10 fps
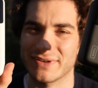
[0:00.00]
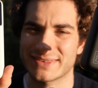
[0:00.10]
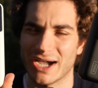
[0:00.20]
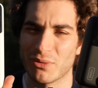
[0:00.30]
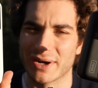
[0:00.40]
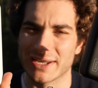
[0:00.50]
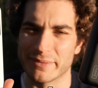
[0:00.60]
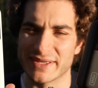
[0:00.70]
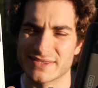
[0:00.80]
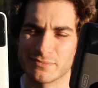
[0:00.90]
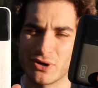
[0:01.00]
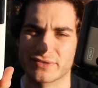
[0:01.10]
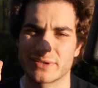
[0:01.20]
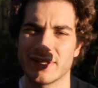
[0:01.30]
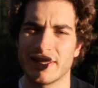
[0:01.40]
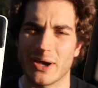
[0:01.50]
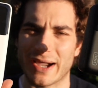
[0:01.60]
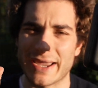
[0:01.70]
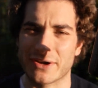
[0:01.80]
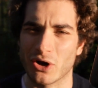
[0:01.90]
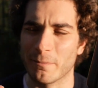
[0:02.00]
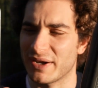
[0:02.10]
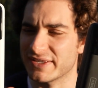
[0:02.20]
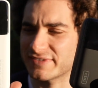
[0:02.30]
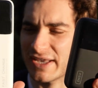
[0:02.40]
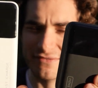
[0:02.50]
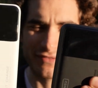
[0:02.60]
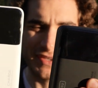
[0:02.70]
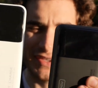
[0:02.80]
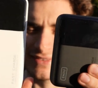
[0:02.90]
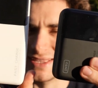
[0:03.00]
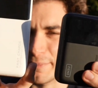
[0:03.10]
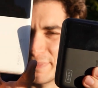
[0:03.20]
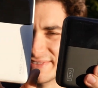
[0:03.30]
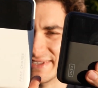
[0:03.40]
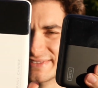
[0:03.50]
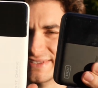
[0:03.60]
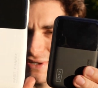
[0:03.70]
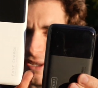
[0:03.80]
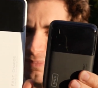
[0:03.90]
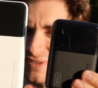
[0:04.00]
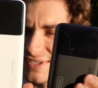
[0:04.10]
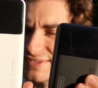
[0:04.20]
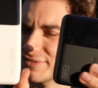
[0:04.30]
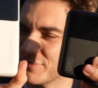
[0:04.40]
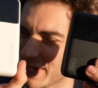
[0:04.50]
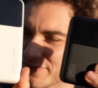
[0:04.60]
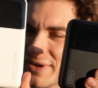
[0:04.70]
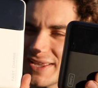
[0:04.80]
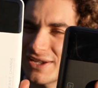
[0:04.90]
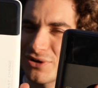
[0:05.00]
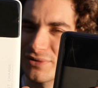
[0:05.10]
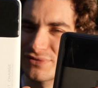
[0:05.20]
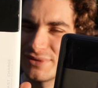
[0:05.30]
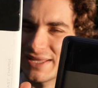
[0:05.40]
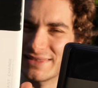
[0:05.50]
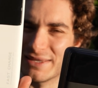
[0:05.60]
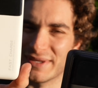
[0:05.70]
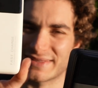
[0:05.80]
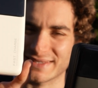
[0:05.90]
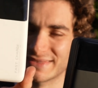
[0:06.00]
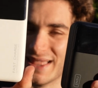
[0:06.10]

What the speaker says: watt hour limits most air companies have. The P63 and P64 are very close to that limit at